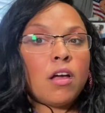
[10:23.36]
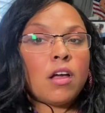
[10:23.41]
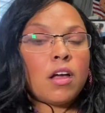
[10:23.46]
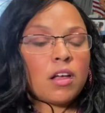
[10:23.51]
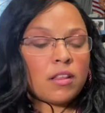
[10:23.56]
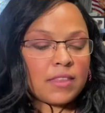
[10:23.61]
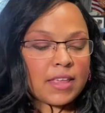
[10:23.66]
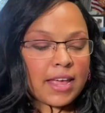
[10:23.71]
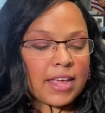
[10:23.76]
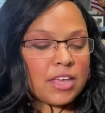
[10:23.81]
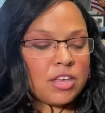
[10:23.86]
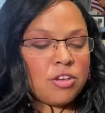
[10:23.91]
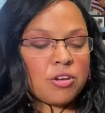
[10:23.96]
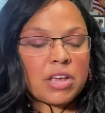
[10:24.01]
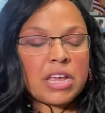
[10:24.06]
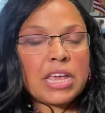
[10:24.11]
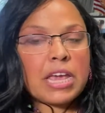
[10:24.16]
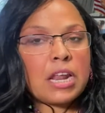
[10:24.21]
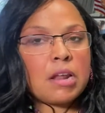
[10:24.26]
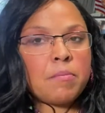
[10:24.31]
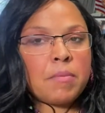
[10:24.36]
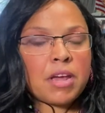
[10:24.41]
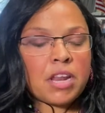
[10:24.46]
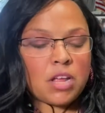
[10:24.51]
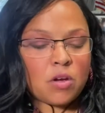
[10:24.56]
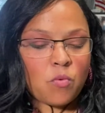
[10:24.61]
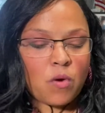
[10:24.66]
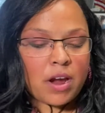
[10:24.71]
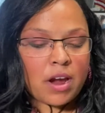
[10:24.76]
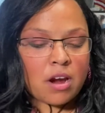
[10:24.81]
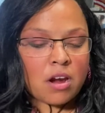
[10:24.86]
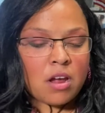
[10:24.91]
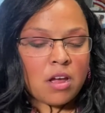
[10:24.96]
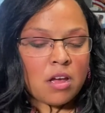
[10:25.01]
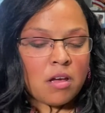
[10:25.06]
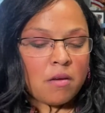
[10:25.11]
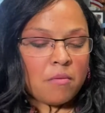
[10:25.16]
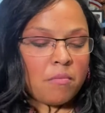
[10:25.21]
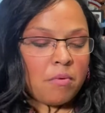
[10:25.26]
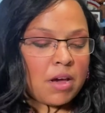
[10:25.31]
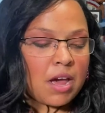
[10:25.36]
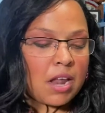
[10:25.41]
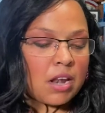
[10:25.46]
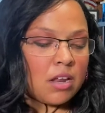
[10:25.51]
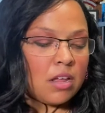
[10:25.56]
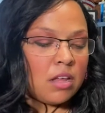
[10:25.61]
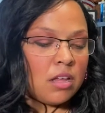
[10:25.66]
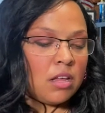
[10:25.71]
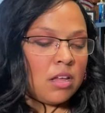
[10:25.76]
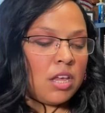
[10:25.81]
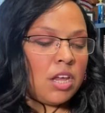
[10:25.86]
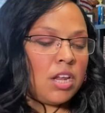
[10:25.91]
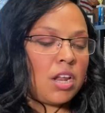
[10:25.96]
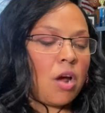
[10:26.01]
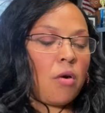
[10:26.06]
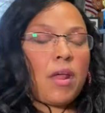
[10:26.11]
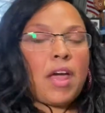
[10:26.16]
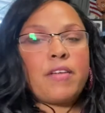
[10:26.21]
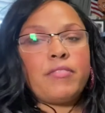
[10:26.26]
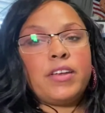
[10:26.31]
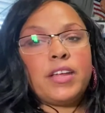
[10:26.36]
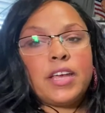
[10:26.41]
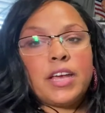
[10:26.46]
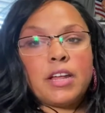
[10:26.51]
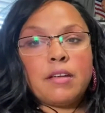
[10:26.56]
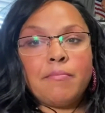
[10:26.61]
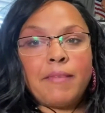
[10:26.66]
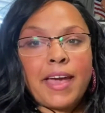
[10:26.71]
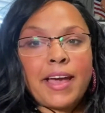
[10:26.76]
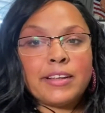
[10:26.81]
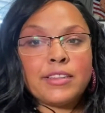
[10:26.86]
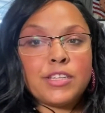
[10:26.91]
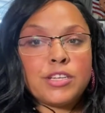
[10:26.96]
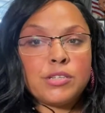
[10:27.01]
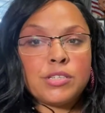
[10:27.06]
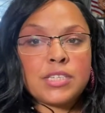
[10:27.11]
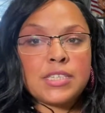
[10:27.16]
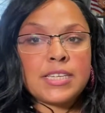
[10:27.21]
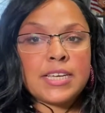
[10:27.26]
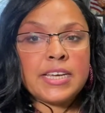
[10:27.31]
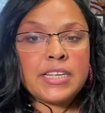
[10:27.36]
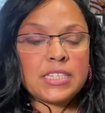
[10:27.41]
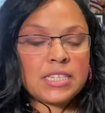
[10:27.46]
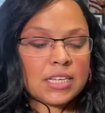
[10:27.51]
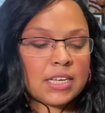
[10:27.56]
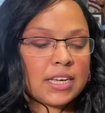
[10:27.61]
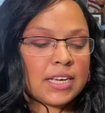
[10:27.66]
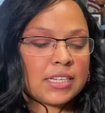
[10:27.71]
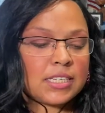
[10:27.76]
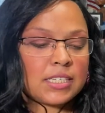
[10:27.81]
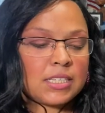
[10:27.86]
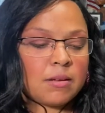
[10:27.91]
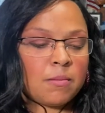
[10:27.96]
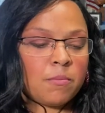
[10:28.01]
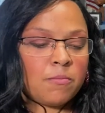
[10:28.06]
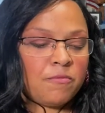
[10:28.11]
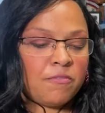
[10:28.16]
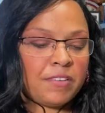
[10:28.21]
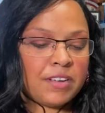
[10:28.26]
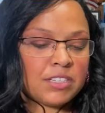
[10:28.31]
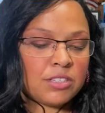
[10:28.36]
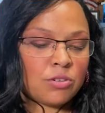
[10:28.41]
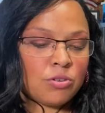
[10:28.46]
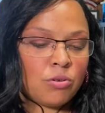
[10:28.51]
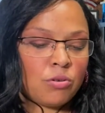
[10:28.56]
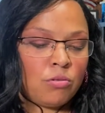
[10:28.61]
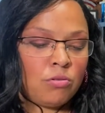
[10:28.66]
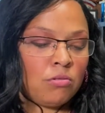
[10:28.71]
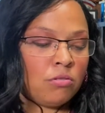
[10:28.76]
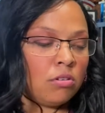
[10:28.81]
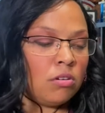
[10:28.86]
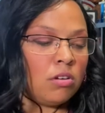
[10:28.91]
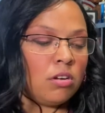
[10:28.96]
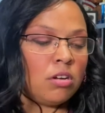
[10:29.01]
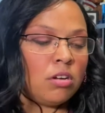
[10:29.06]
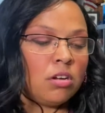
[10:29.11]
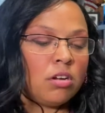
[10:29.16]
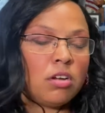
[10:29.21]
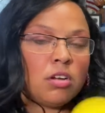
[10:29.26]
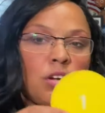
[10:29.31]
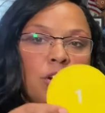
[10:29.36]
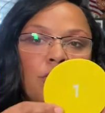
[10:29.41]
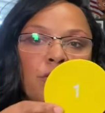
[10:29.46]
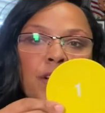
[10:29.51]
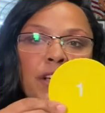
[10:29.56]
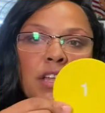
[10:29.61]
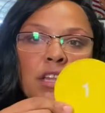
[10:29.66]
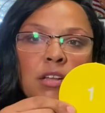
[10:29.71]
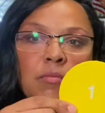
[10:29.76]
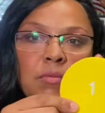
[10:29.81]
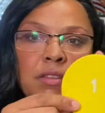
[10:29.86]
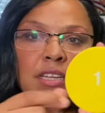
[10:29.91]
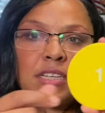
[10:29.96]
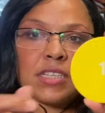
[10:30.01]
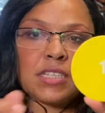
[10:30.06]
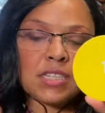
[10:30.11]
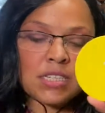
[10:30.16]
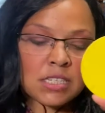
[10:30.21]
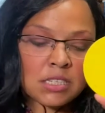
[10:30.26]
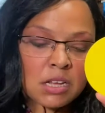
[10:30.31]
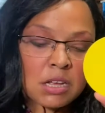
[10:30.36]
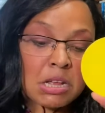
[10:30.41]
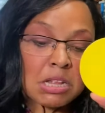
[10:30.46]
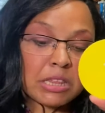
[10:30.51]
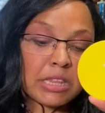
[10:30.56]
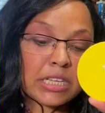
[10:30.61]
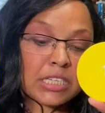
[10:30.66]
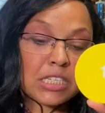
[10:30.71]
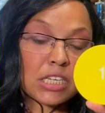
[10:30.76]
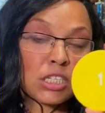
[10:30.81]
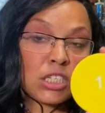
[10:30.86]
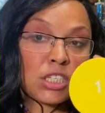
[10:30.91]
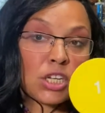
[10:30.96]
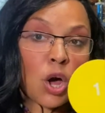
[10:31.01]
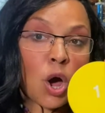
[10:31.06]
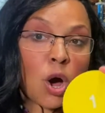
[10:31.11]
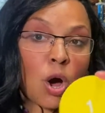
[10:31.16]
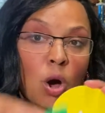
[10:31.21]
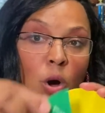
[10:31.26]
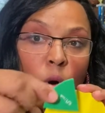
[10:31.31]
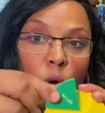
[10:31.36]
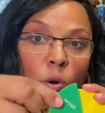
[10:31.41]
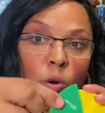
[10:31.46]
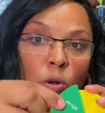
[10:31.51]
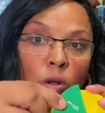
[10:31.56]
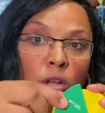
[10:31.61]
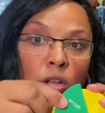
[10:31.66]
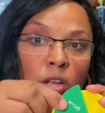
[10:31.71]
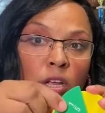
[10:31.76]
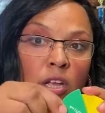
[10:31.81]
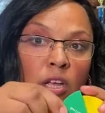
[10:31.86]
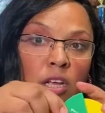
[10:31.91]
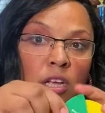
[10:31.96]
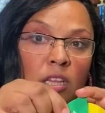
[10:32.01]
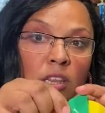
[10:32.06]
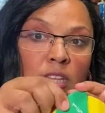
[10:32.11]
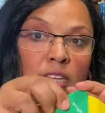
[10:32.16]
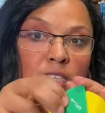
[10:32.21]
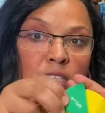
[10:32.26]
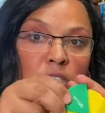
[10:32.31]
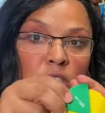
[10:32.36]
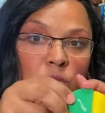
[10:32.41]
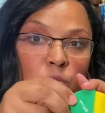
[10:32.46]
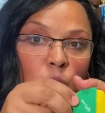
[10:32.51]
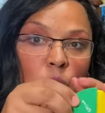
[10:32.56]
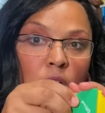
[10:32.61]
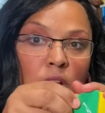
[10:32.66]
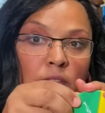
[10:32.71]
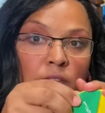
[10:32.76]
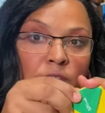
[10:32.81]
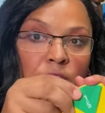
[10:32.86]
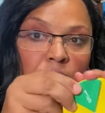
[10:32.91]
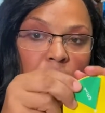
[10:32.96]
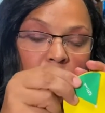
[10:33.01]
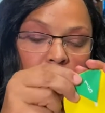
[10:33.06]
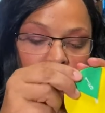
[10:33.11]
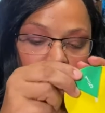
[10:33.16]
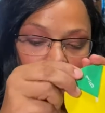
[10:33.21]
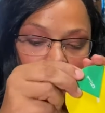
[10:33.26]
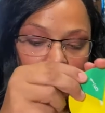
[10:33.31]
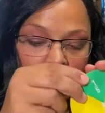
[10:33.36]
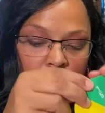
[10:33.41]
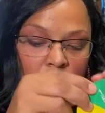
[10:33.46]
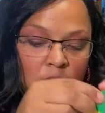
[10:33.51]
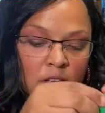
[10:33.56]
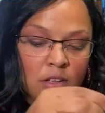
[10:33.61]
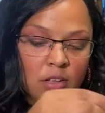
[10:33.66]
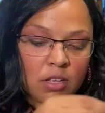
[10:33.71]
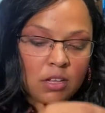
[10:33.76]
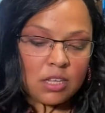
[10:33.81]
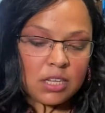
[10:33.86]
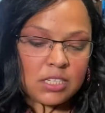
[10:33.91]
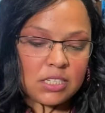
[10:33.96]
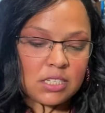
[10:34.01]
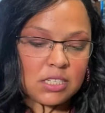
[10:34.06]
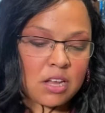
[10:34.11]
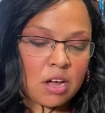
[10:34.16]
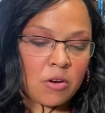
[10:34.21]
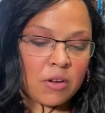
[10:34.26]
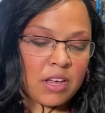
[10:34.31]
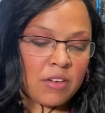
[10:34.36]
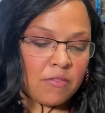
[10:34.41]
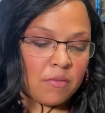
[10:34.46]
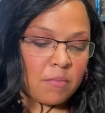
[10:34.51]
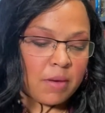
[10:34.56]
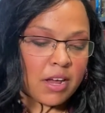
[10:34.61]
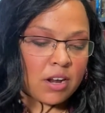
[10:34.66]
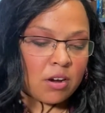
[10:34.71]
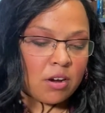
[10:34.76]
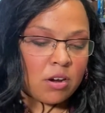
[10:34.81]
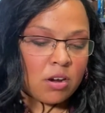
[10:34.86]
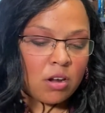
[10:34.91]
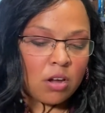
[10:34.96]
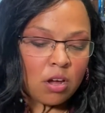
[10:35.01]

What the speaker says: You can get them anywhere, but you don't have to get MathUSee to get some physical curriculum. This is a whole. This is 1/5. This is, oh, even better.